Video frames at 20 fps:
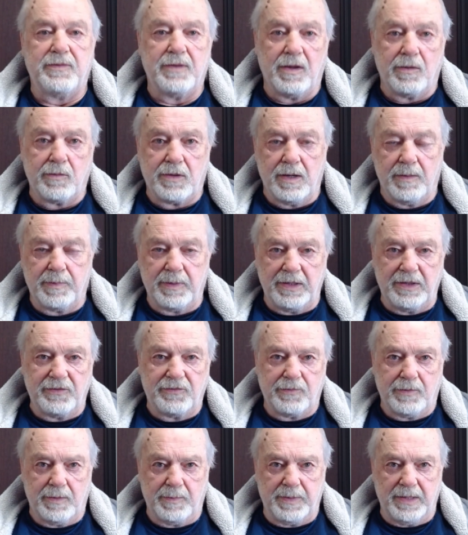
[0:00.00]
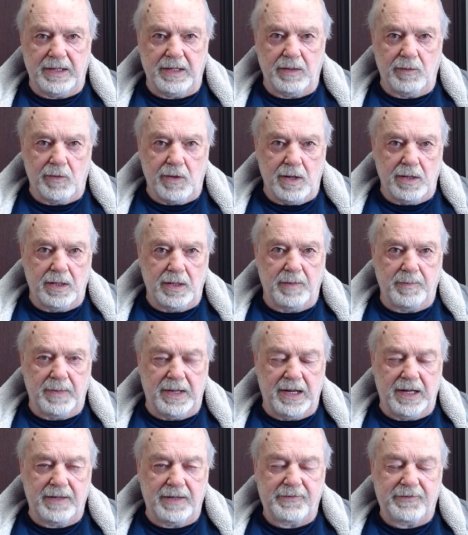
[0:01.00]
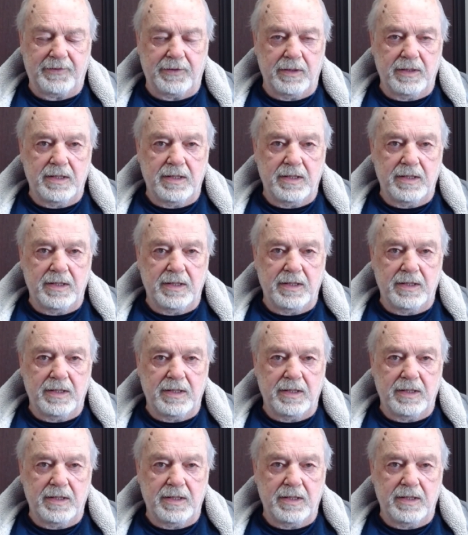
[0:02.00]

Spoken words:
companies were being run and managed.